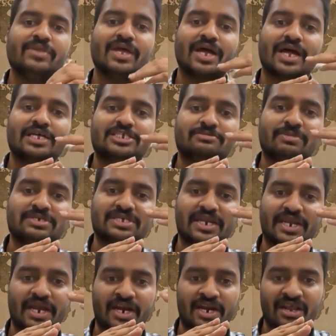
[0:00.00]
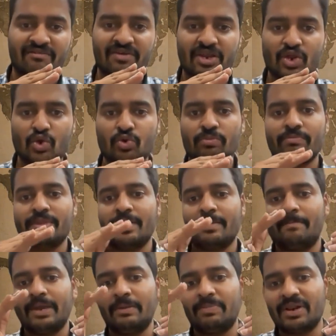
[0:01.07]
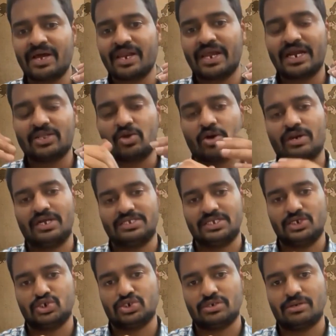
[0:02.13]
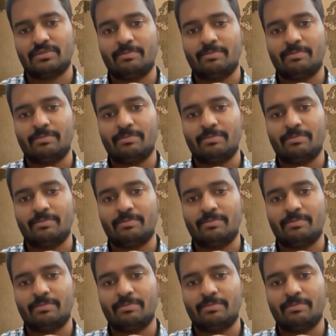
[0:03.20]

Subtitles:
customers create revenue, people create the organization.